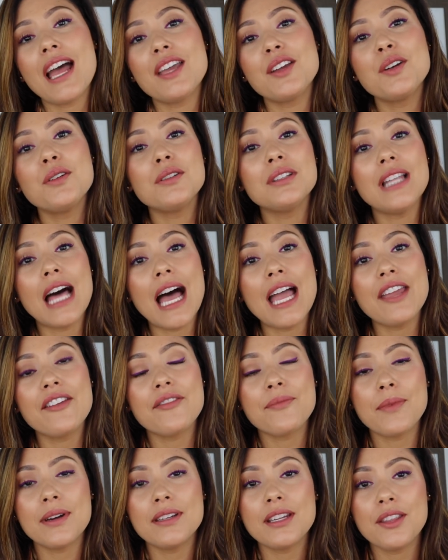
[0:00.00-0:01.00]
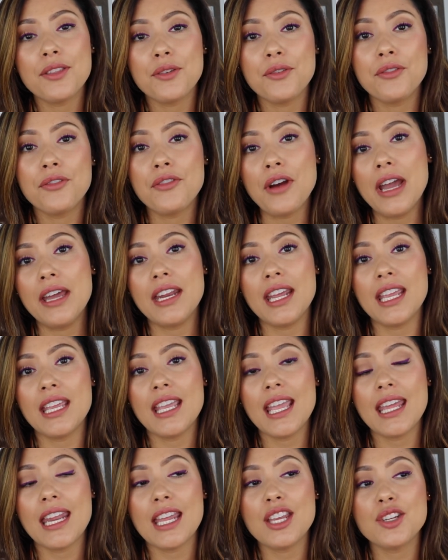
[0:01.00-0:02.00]
I go live Monday through
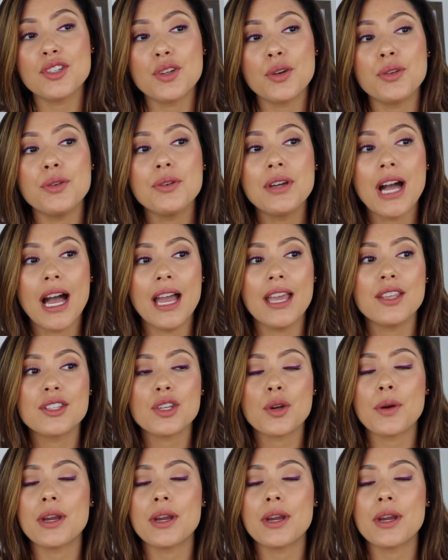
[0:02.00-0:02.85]
Friday and I show you guys,